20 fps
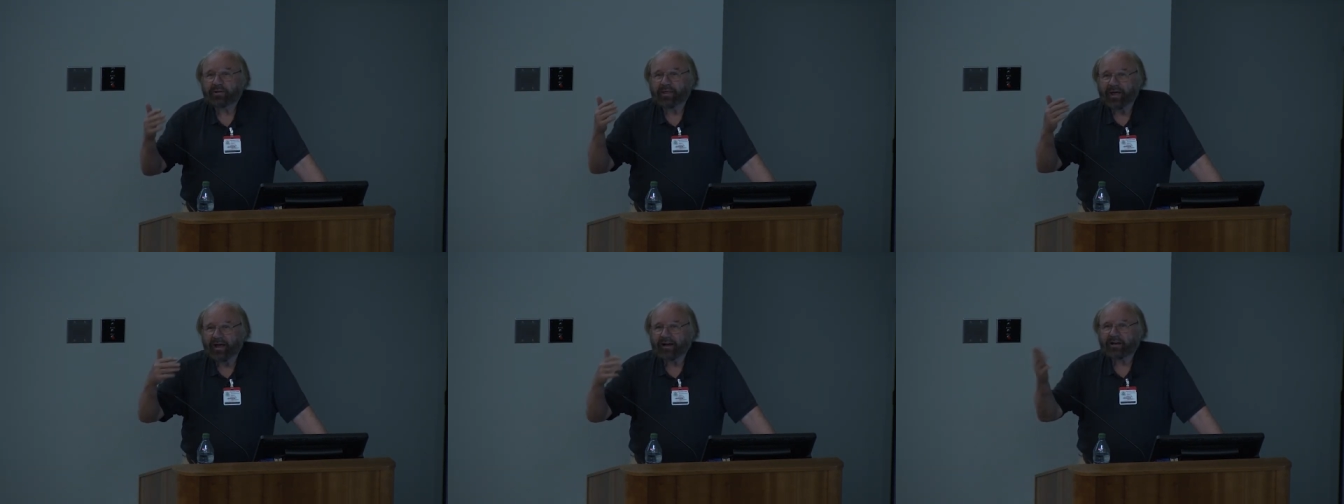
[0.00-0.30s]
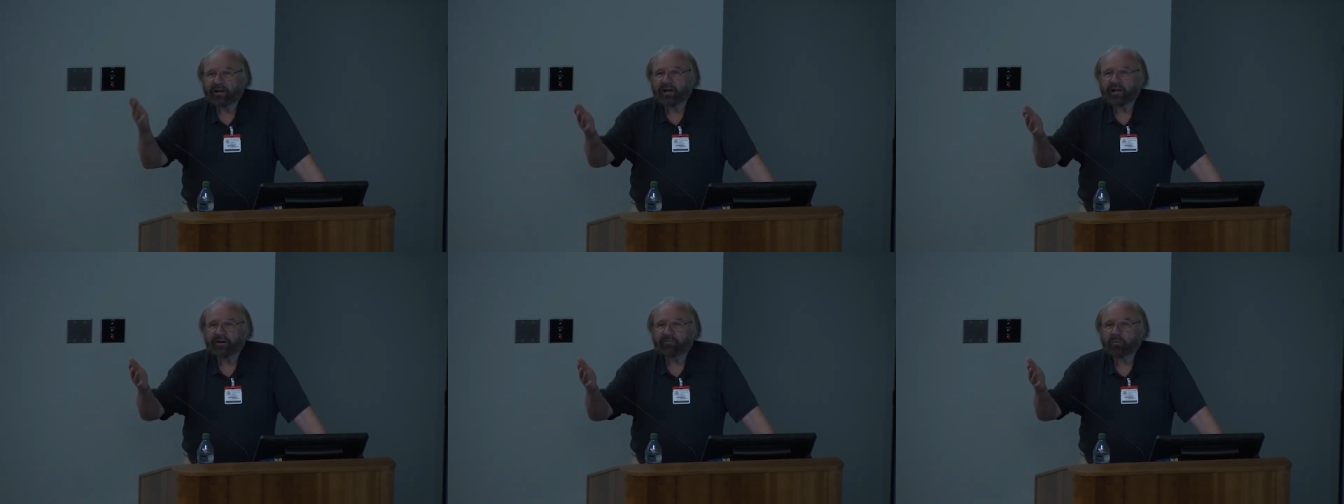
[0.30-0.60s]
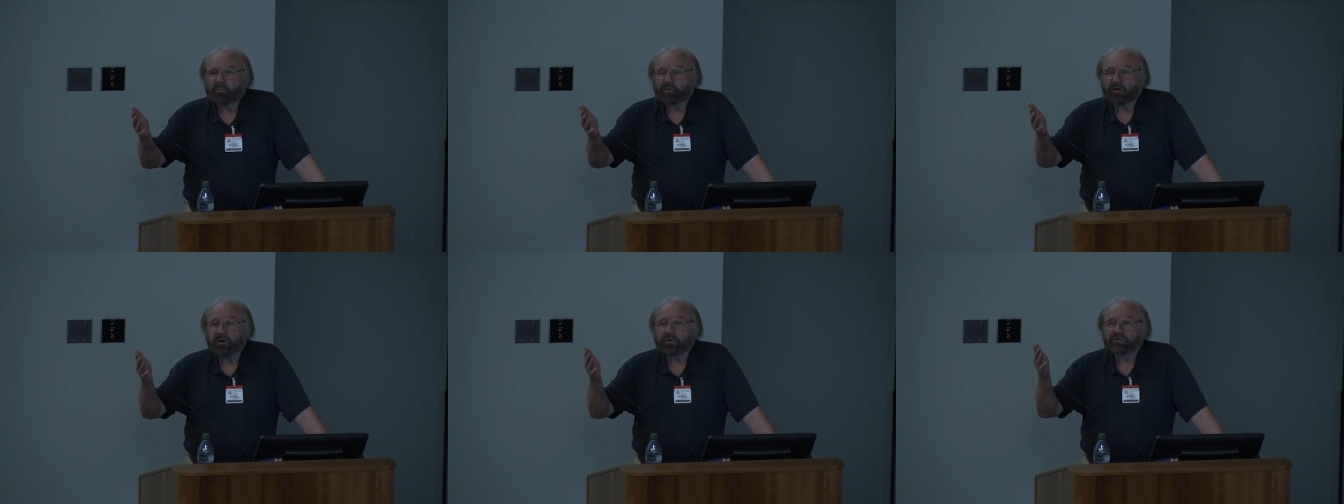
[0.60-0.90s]
that kind of
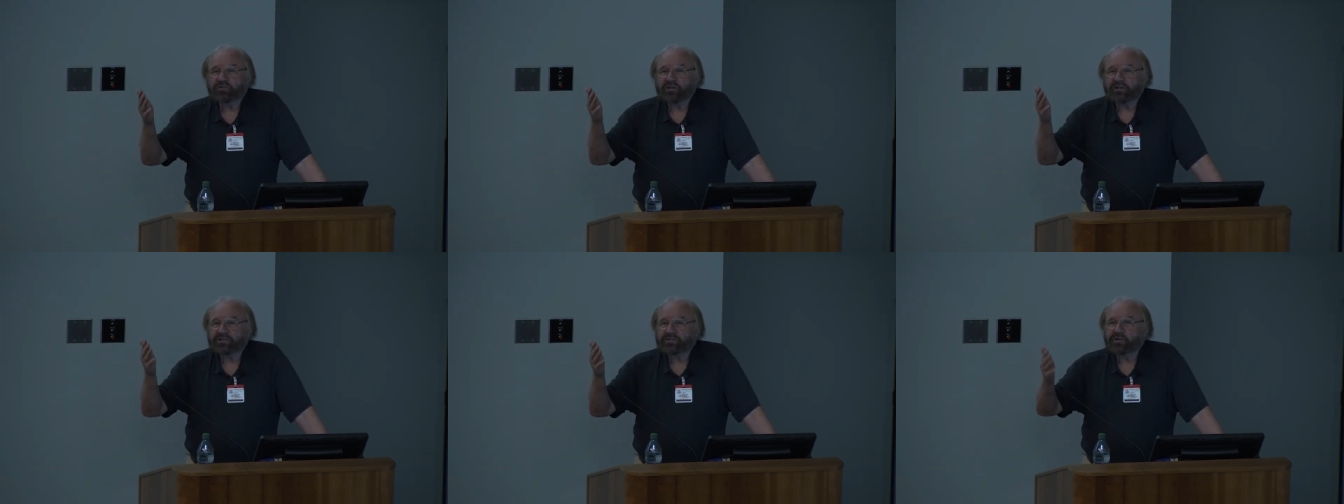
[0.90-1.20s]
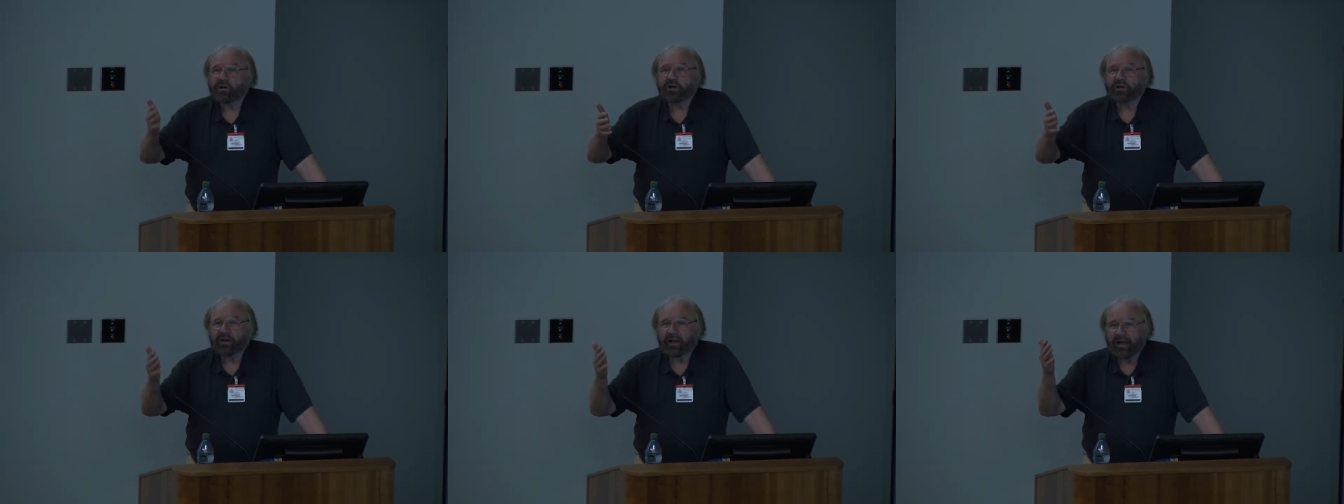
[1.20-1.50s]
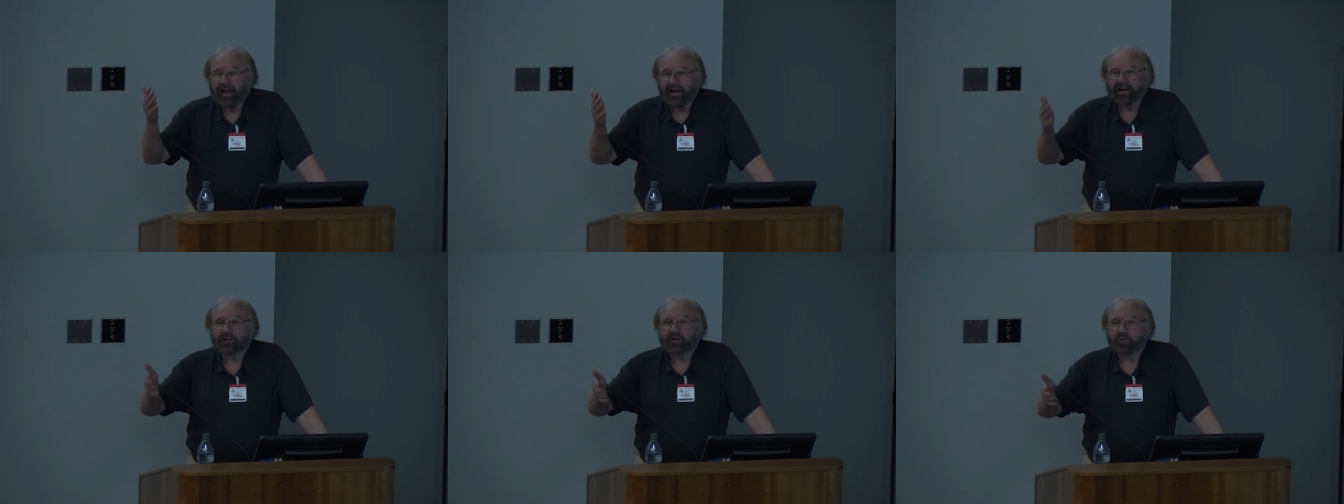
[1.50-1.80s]
approach is not
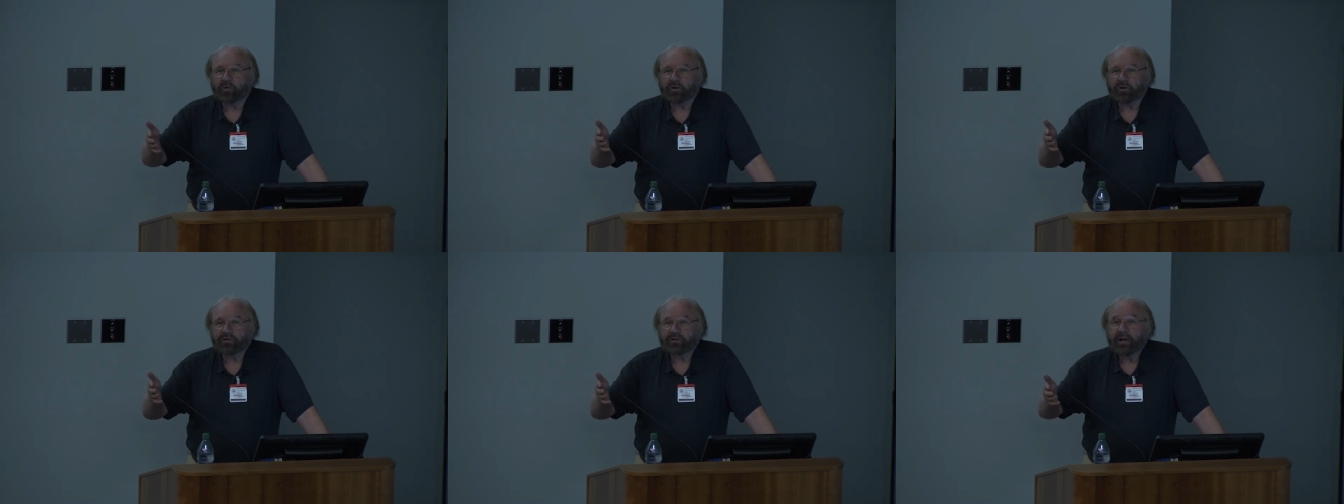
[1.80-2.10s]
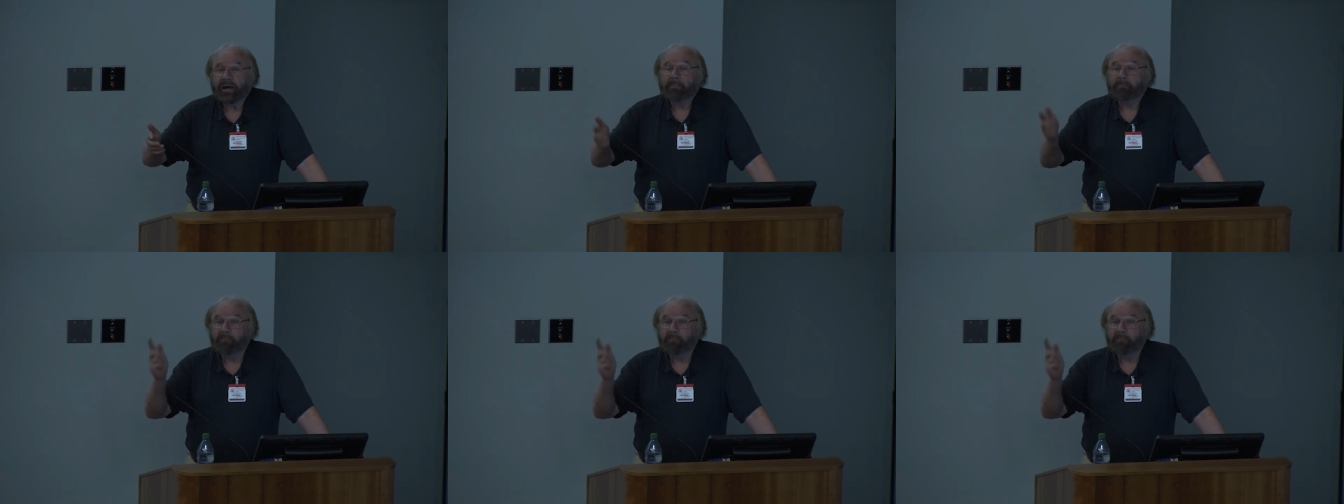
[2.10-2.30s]
adequate.